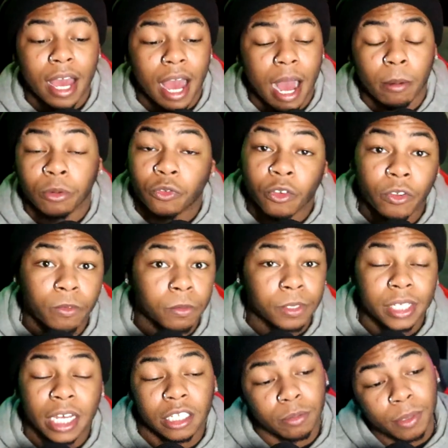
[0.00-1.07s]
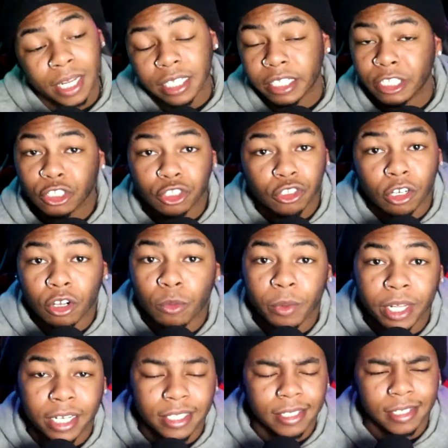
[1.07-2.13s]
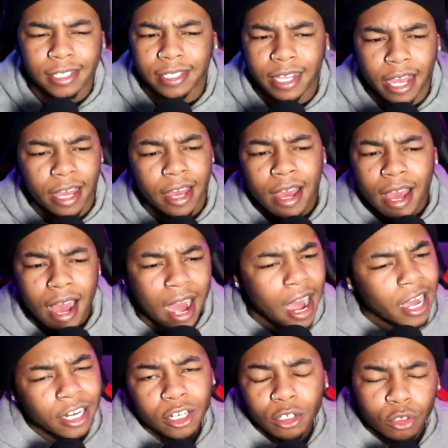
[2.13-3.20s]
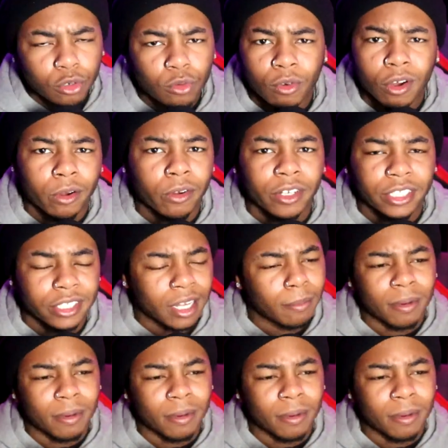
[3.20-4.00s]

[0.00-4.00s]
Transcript: I was free from sex, but I still struggle with it to this day. I ain't a lukewarm Christian.